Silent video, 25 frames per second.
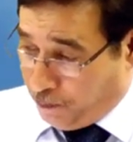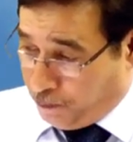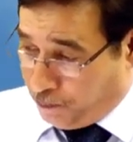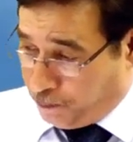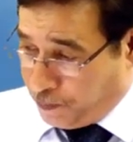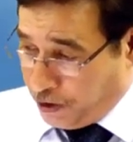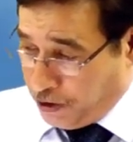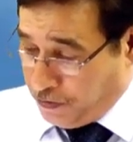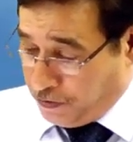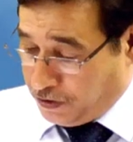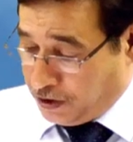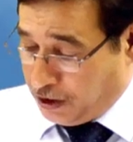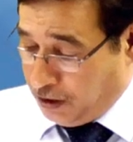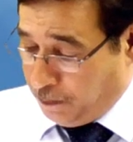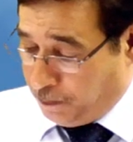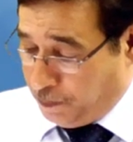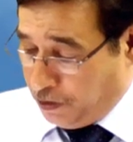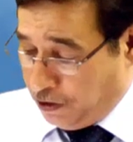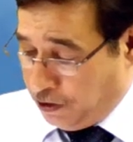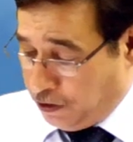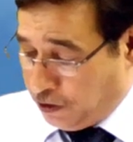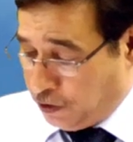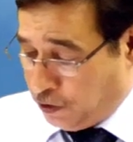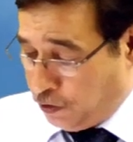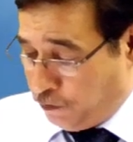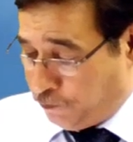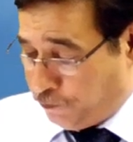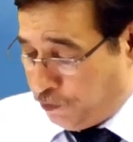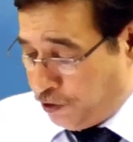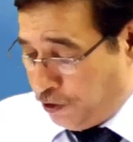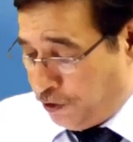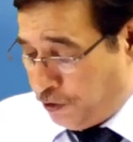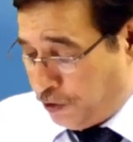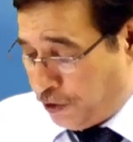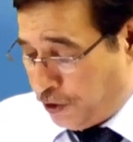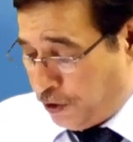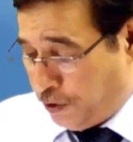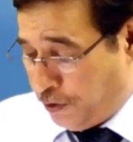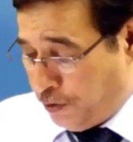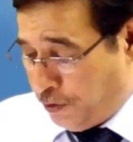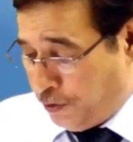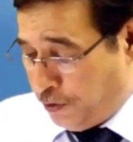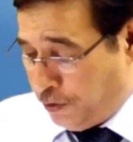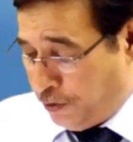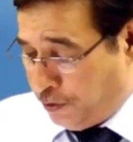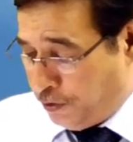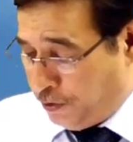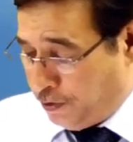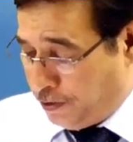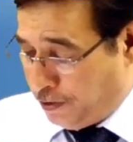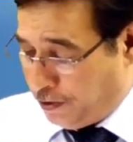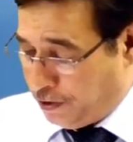principles of control.